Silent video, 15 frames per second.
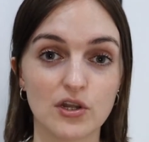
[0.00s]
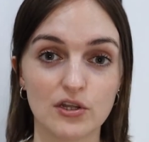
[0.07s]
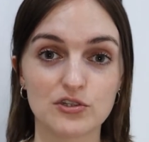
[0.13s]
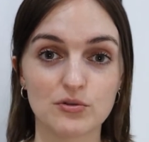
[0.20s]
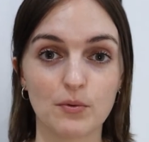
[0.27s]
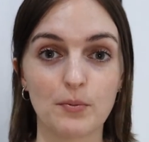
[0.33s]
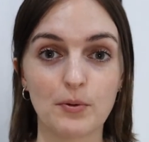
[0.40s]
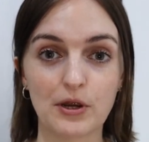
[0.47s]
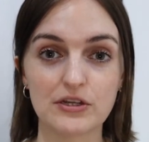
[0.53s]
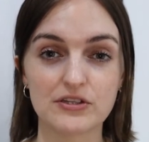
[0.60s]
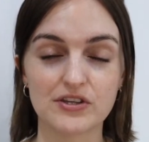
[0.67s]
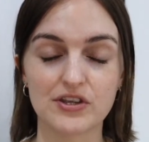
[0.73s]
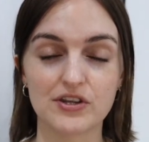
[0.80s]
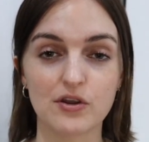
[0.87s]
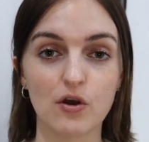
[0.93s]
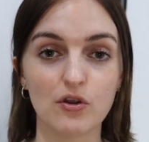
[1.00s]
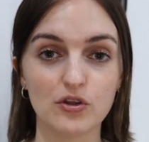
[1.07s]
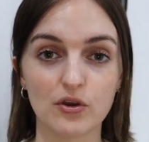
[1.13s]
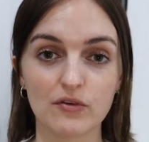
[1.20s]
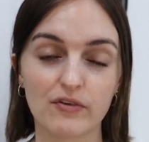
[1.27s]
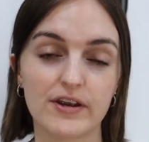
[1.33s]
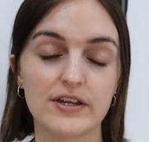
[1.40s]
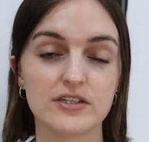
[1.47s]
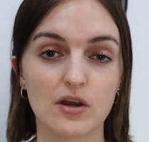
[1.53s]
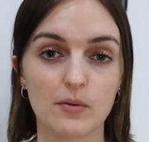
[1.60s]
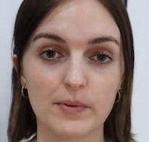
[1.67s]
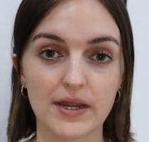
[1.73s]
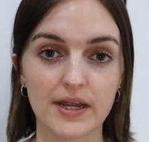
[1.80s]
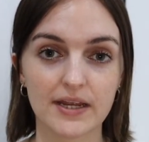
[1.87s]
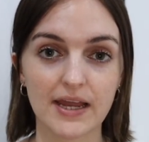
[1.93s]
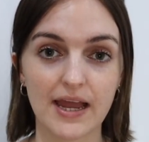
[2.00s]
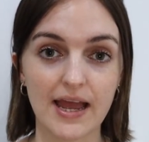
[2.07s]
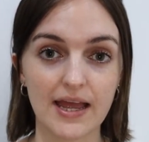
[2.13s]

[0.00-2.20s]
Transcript: knowledgeable person on your very topic.